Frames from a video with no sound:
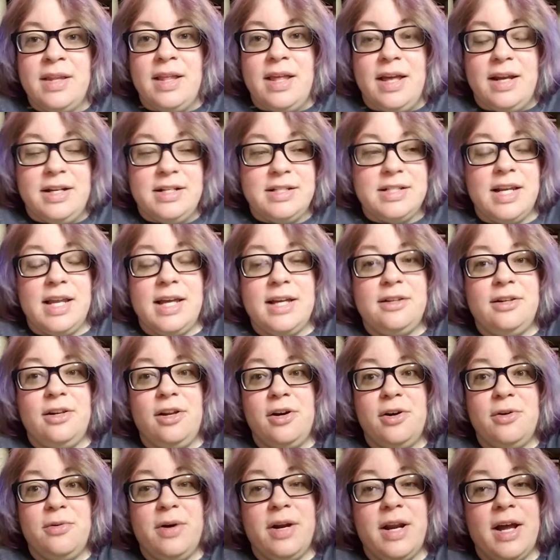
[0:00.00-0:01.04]
And he's like,
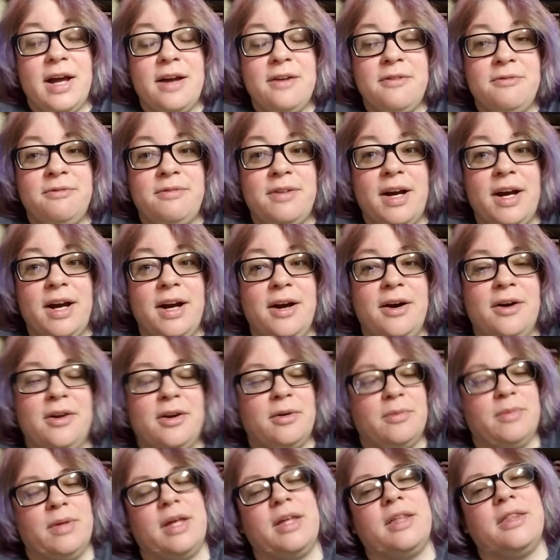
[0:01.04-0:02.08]
look what I found!
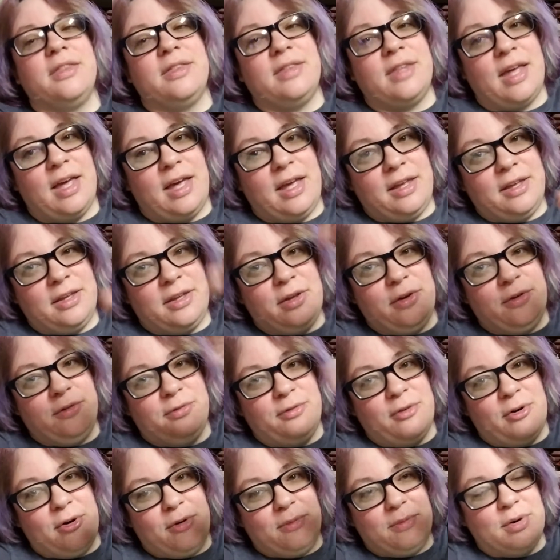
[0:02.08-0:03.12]
I'm like, thank you,
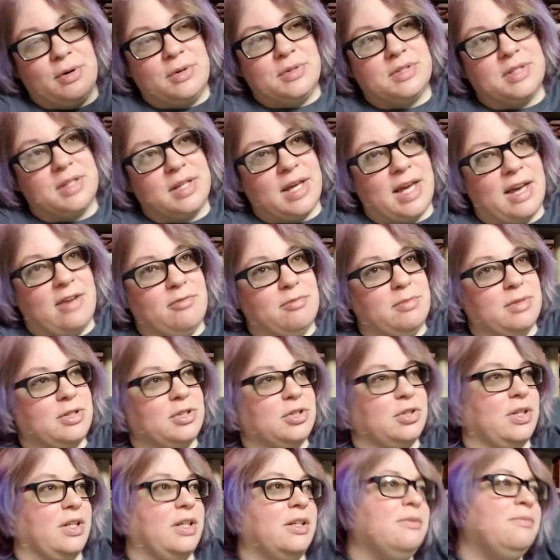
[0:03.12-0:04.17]
Phobos, and gave him a
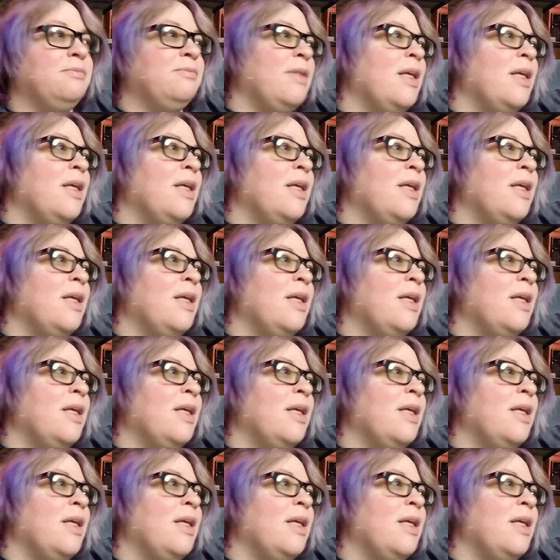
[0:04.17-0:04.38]
treat.